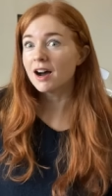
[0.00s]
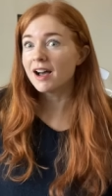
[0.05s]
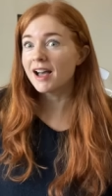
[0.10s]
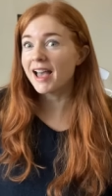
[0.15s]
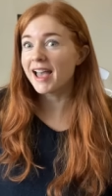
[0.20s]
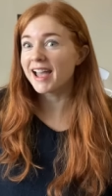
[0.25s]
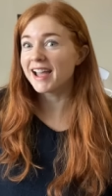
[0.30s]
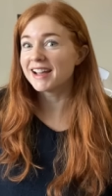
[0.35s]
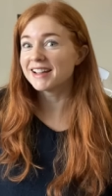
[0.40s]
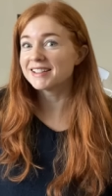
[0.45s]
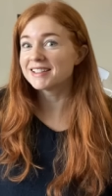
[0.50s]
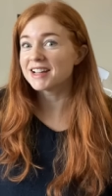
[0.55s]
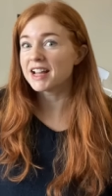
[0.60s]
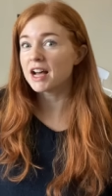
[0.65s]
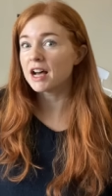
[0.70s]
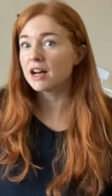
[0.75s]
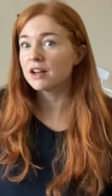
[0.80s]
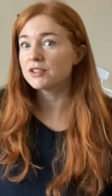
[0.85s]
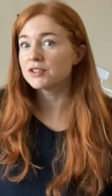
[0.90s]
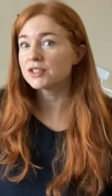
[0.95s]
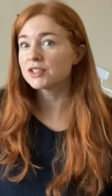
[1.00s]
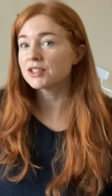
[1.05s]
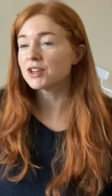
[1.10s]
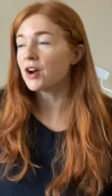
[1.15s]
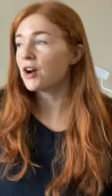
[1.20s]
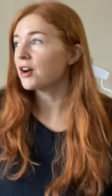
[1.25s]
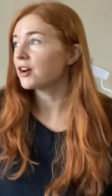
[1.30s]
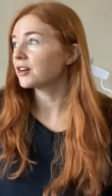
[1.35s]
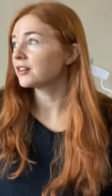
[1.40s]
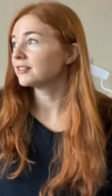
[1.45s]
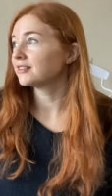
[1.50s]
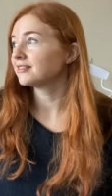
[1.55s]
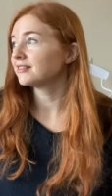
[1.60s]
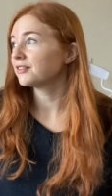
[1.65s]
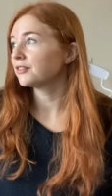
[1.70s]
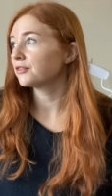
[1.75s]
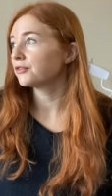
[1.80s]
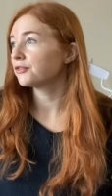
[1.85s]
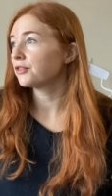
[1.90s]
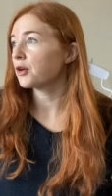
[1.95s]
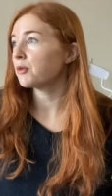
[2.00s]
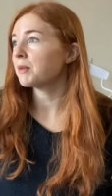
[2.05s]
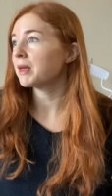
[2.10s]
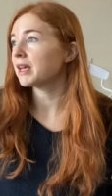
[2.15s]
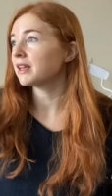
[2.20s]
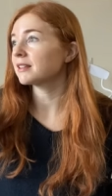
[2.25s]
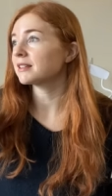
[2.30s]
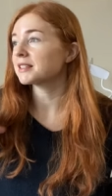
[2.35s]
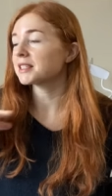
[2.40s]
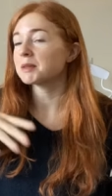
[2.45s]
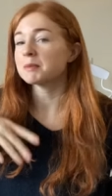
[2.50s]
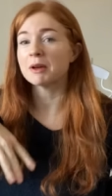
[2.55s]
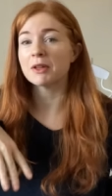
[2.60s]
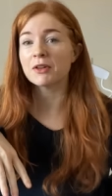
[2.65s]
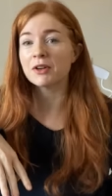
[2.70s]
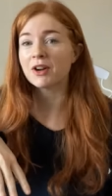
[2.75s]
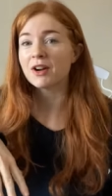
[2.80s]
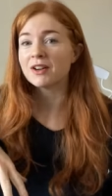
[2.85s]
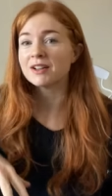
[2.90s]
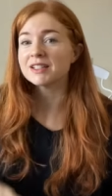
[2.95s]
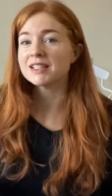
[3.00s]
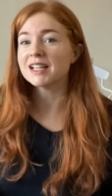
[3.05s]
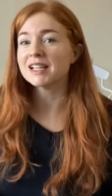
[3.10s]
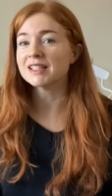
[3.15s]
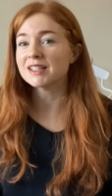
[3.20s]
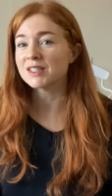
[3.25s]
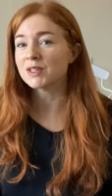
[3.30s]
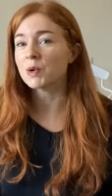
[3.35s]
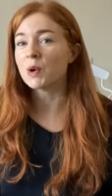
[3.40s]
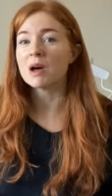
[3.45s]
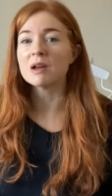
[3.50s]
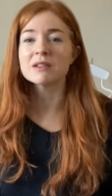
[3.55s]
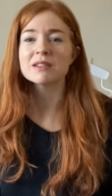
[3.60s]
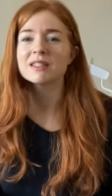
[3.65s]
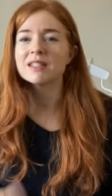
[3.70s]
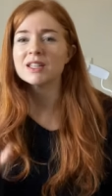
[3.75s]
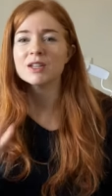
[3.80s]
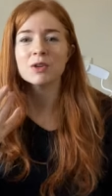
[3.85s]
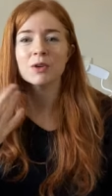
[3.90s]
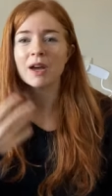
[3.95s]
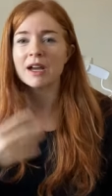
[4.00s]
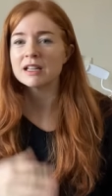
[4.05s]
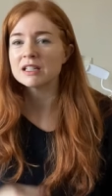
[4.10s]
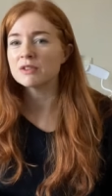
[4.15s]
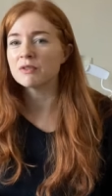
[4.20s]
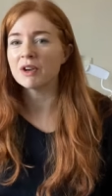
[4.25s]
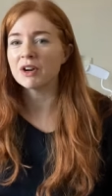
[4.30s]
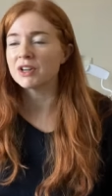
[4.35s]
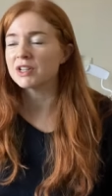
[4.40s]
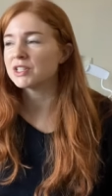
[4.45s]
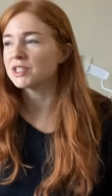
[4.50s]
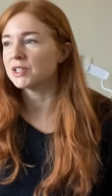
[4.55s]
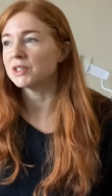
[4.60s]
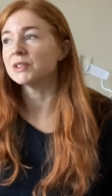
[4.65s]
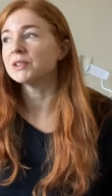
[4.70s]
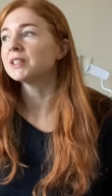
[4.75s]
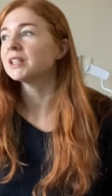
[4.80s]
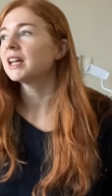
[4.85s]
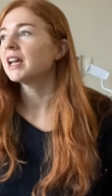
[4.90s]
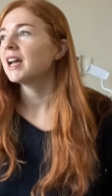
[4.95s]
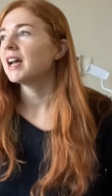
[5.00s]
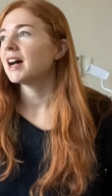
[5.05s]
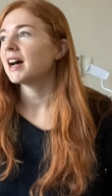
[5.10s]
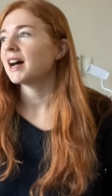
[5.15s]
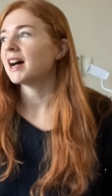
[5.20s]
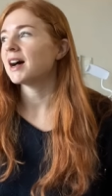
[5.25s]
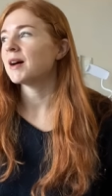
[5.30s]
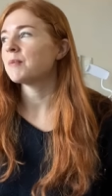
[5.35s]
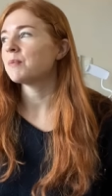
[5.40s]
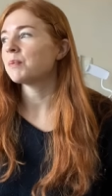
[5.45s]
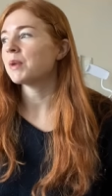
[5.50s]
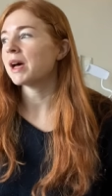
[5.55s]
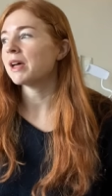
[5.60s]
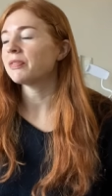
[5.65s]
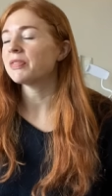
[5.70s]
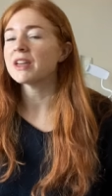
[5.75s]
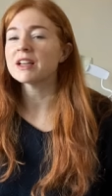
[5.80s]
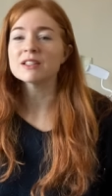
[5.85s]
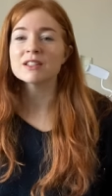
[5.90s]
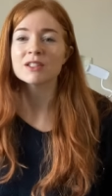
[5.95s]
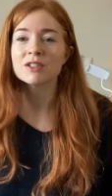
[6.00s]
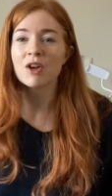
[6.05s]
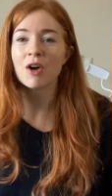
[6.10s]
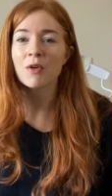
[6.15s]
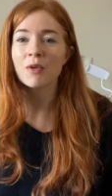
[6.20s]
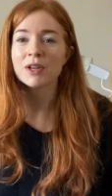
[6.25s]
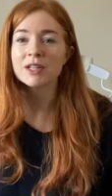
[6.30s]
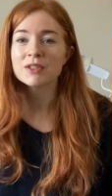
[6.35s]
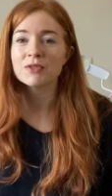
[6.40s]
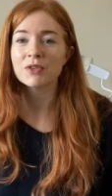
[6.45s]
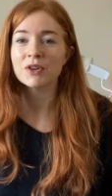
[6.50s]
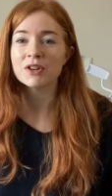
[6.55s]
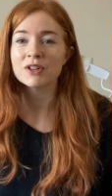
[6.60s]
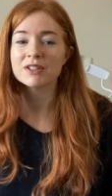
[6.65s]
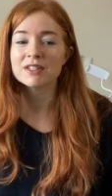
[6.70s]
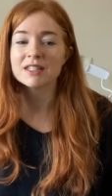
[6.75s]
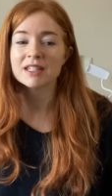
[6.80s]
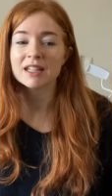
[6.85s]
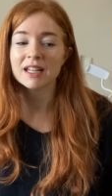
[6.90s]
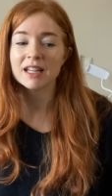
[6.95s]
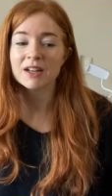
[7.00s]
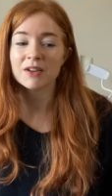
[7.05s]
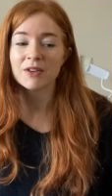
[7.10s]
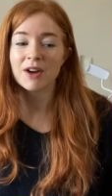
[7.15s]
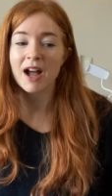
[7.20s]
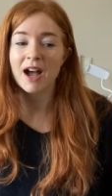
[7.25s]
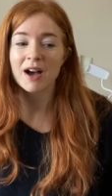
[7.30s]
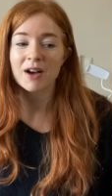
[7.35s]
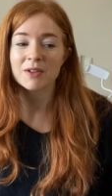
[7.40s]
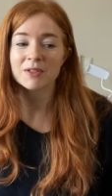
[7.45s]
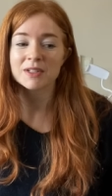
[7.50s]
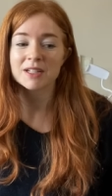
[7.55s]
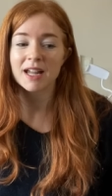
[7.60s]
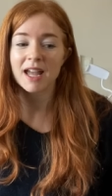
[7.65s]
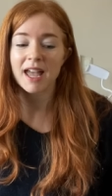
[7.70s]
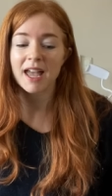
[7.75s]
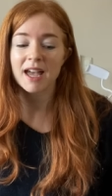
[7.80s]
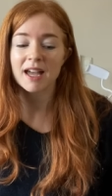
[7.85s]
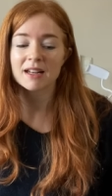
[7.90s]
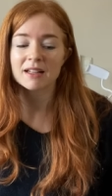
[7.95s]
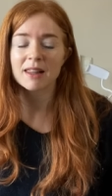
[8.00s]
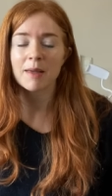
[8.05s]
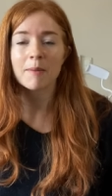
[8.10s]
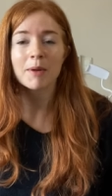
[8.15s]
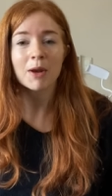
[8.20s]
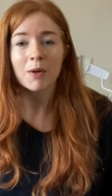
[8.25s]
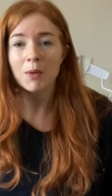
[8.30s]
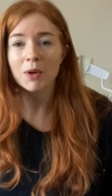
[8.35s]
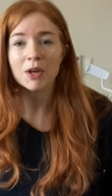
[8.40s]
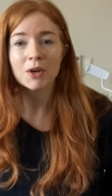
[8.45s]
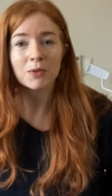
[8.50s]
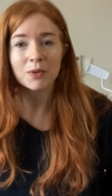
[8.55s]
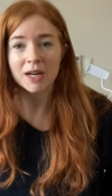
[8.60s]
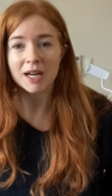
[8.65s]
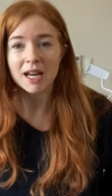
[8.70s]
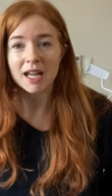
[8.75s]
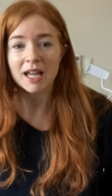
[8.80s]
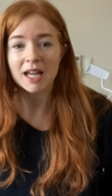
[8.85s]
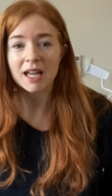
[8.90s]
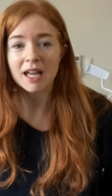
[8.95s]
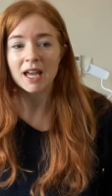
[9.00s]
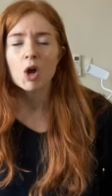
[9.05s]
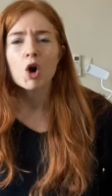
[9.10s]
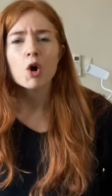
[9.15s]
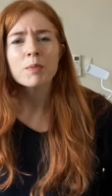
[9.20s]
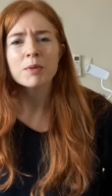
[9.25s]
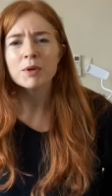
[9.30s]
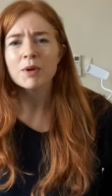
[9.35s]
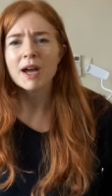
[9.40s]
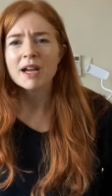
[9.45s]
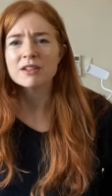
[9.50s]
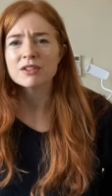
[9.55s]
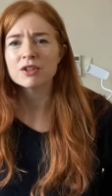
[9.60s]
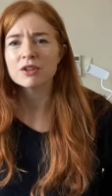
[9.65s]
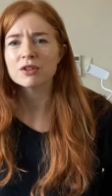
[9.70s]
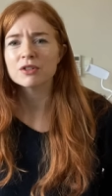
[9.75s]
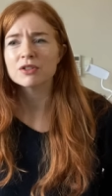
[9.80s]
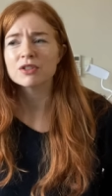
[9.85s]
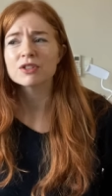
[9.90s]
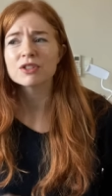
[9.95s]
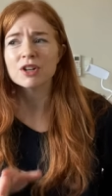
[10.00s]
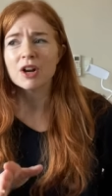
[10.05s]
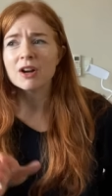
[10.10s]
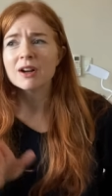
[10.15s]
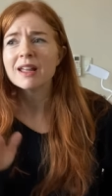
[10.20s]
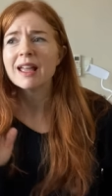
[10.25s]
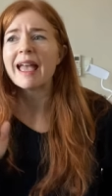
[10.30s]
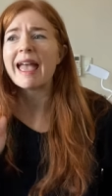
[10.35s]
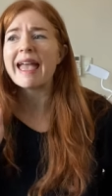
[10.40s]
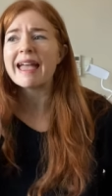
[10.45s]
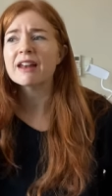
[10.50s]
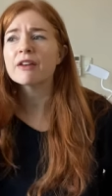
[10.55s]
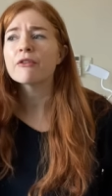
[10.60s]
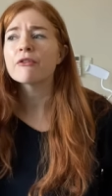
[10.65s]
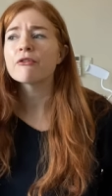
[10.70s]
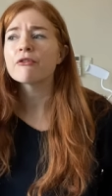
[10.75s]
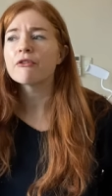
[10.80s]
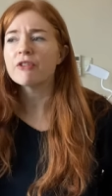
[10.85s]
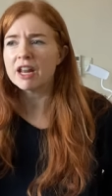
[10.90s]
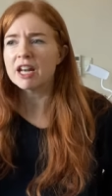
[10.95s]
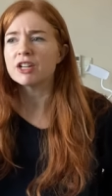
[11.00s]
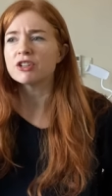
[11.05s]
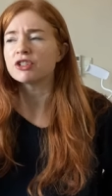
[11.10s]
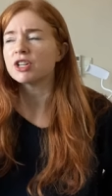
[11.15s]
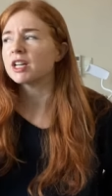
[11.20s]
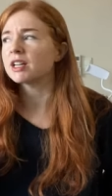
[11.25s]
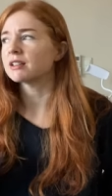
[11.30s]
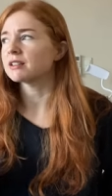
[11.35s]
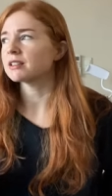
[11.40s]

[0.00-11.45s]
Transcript: and start filming some other content. So I'll see you guys very soon. But thanks as always for sticking around and let me know what you're reading. Hope you guys are starting and finishing